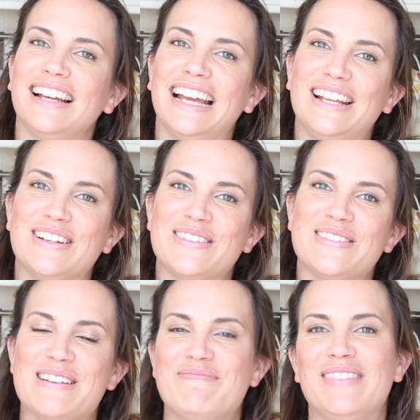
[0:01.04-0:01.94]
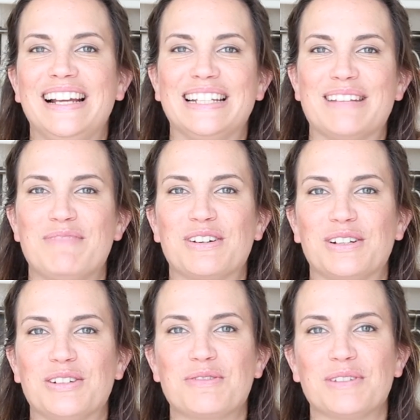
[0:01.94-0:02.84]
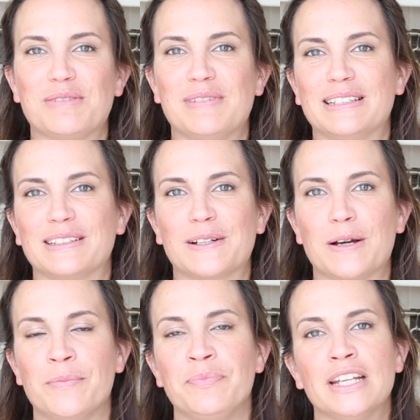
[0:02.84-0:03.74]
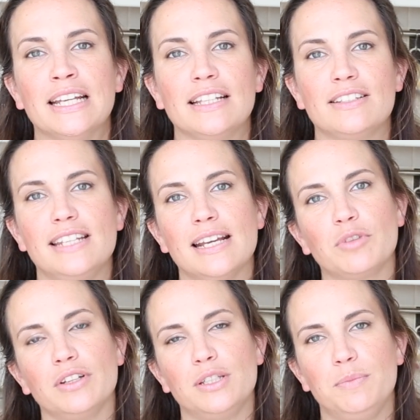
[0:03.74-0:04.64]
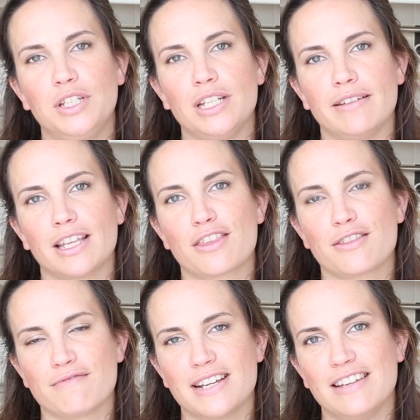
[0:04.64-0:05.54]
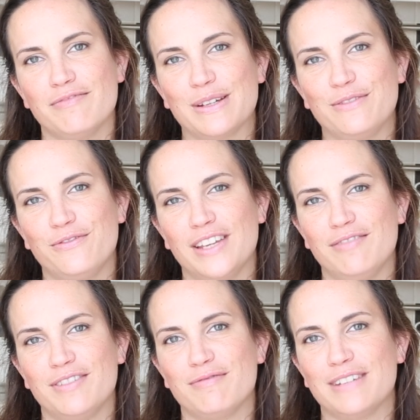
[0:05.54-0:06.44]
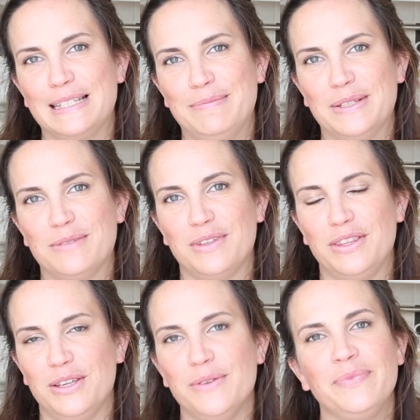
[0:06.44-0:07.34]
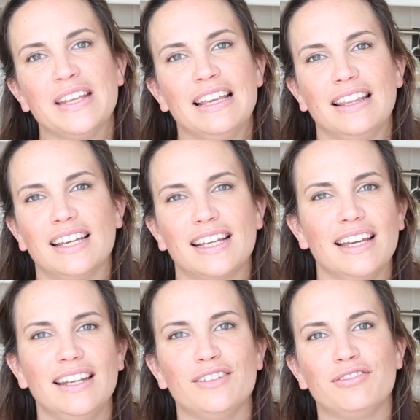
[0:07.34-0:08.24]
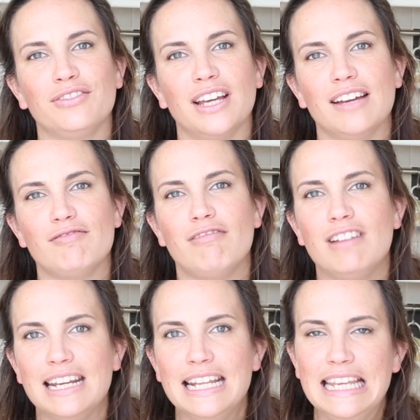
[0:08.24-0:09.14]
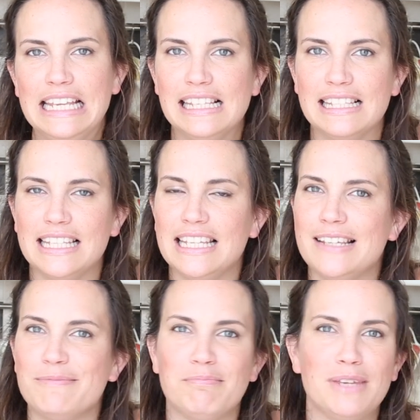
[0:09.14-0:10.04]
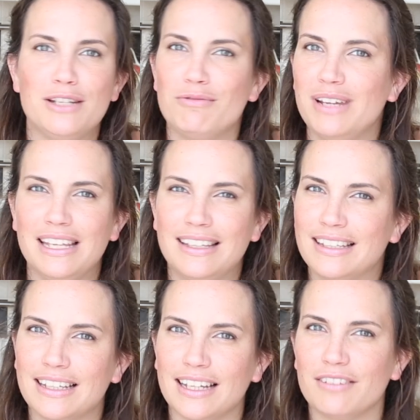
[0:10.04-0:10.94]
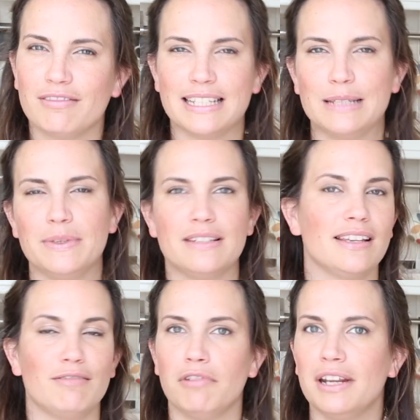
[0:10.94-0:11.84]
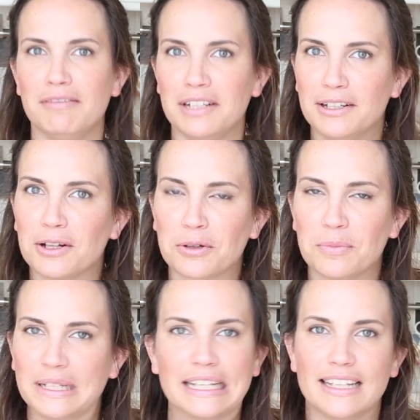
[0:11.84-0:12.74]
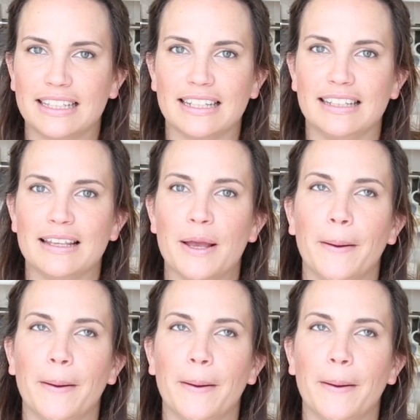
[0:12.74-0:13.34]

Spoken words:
Hello, I'm Mel and I blog at lecoindemel.com. Today I'm going to be sharing 3 of my favourite recipes with you. They're kind of really easy, midweek kind of recipes. They're really not complicated,